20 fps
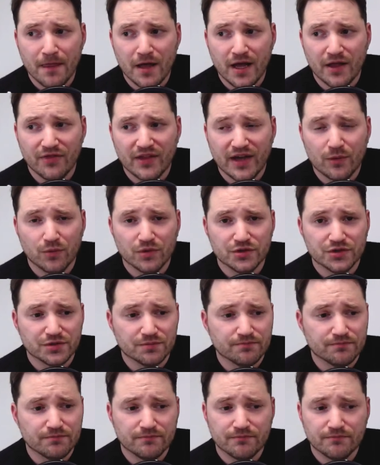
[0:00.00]
And that was
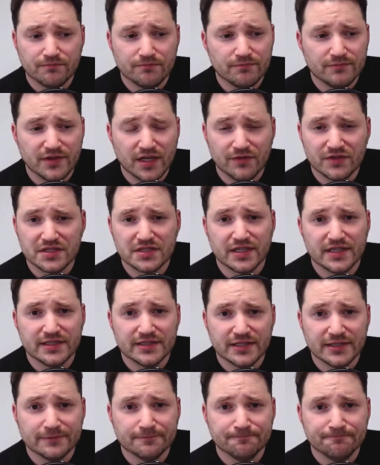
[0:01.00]
devastating,